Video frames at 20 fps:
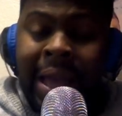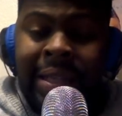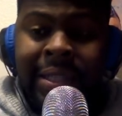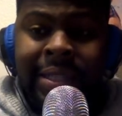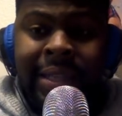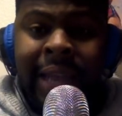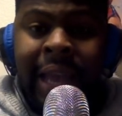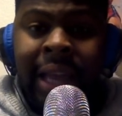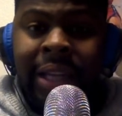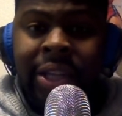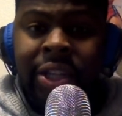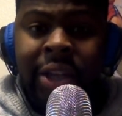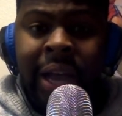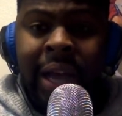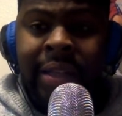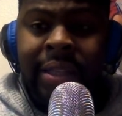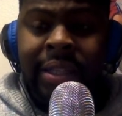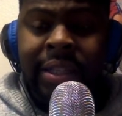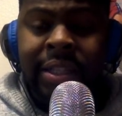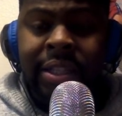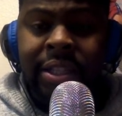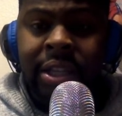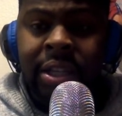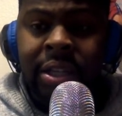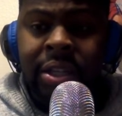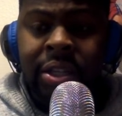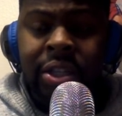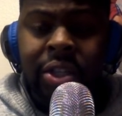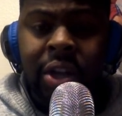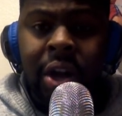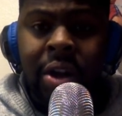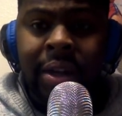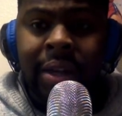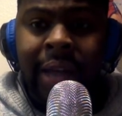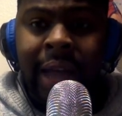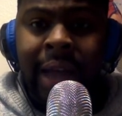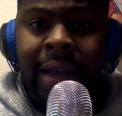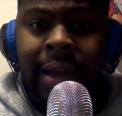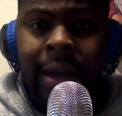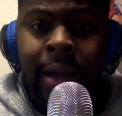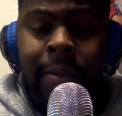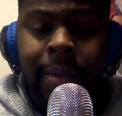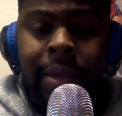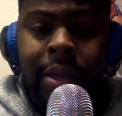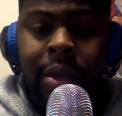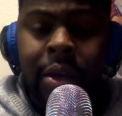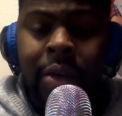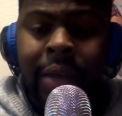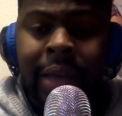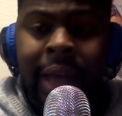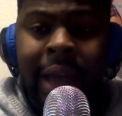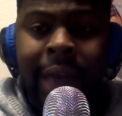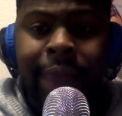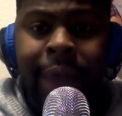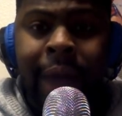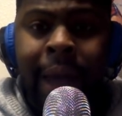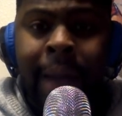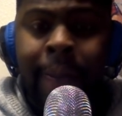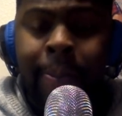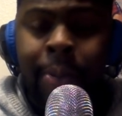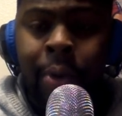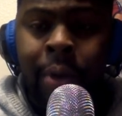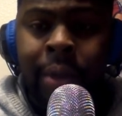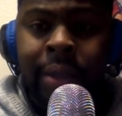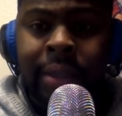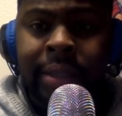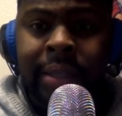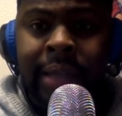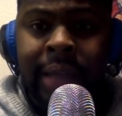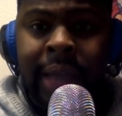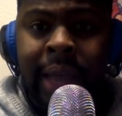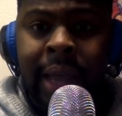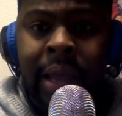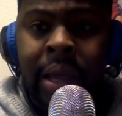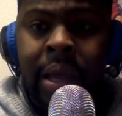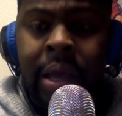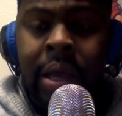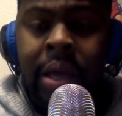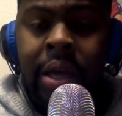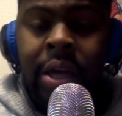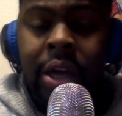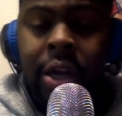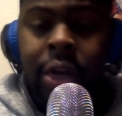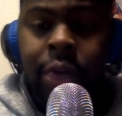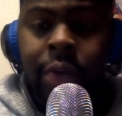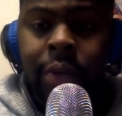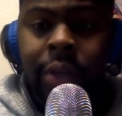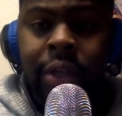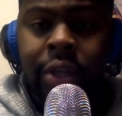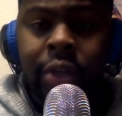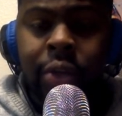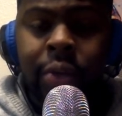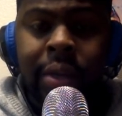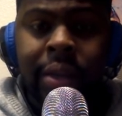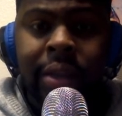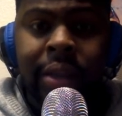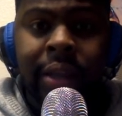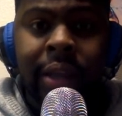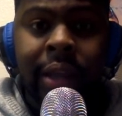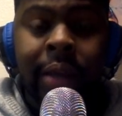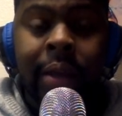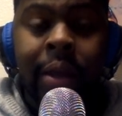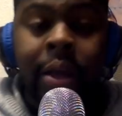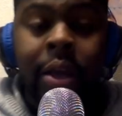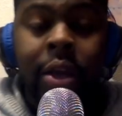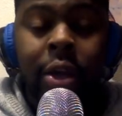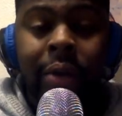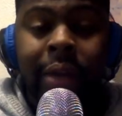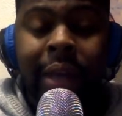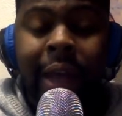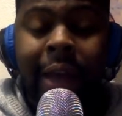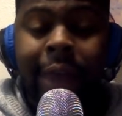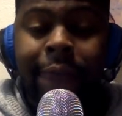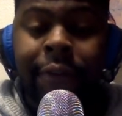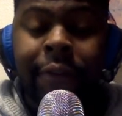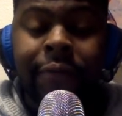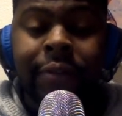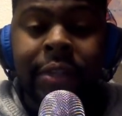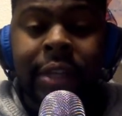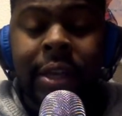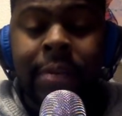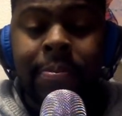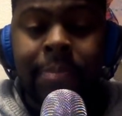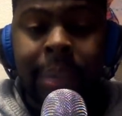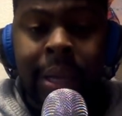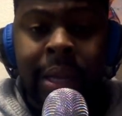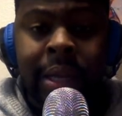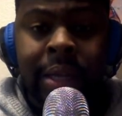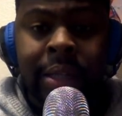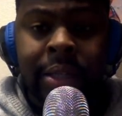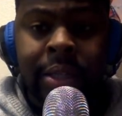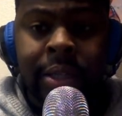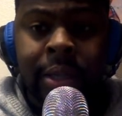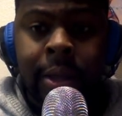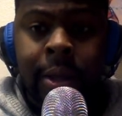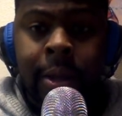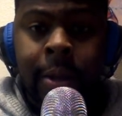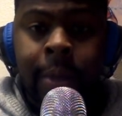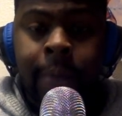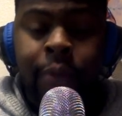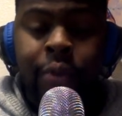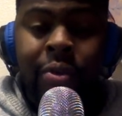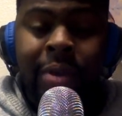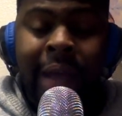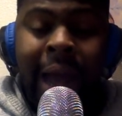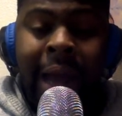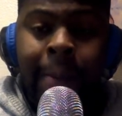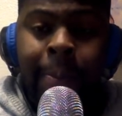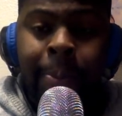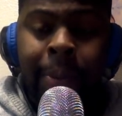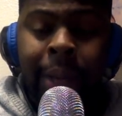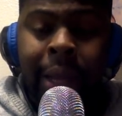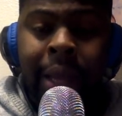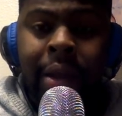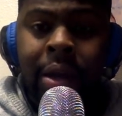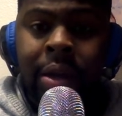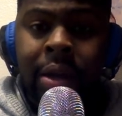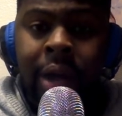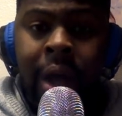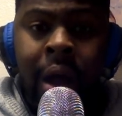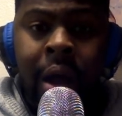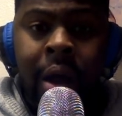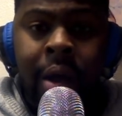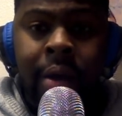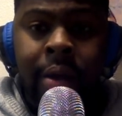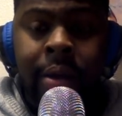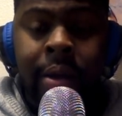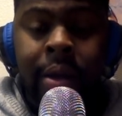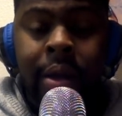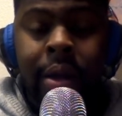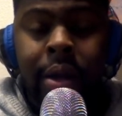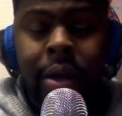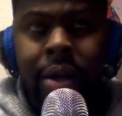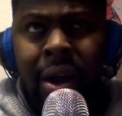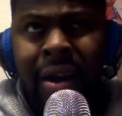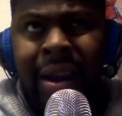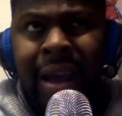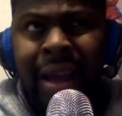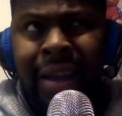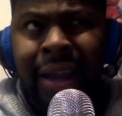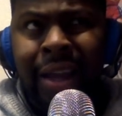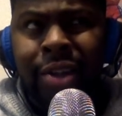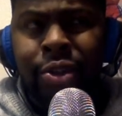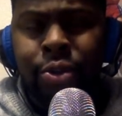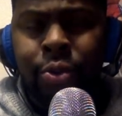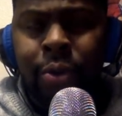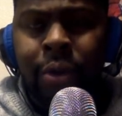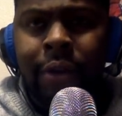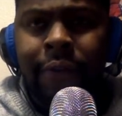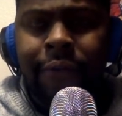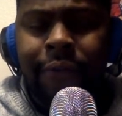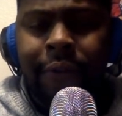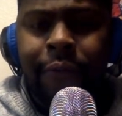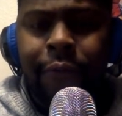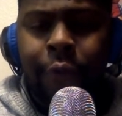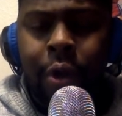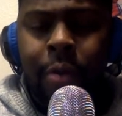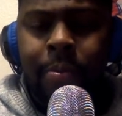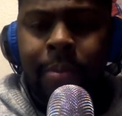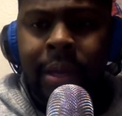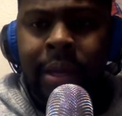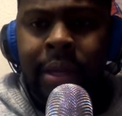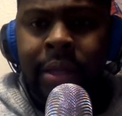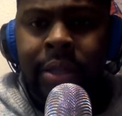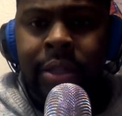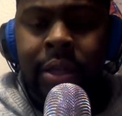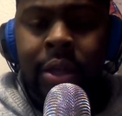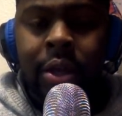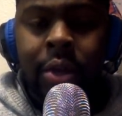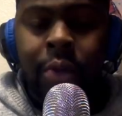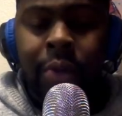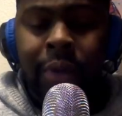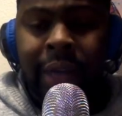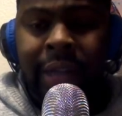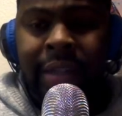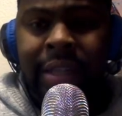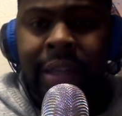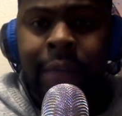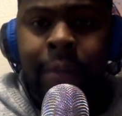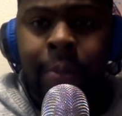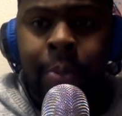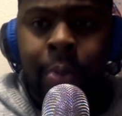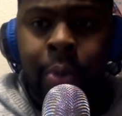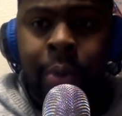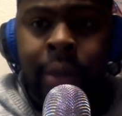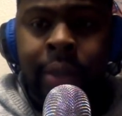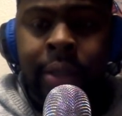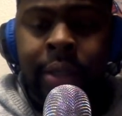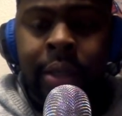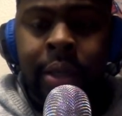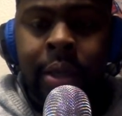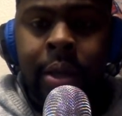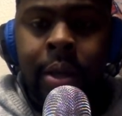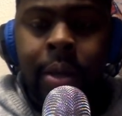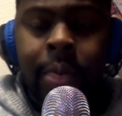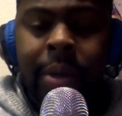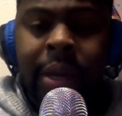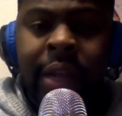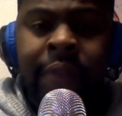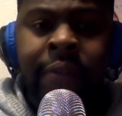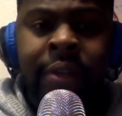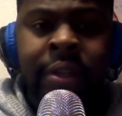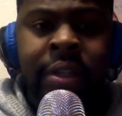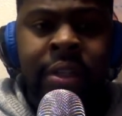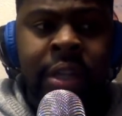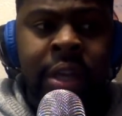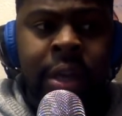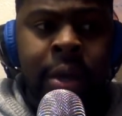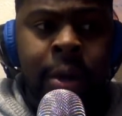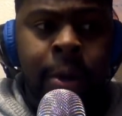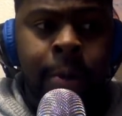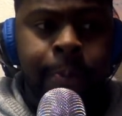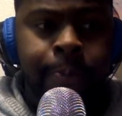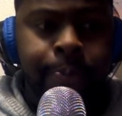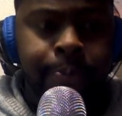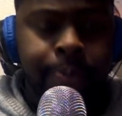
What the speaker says: is Stanley Johnson still in the starting lineup? He only had 5 points today. Couldn't really do anything. He only had 15 minutes. You got to play Kennard. Kennard had like 24 minutes with like 7 points. But even still,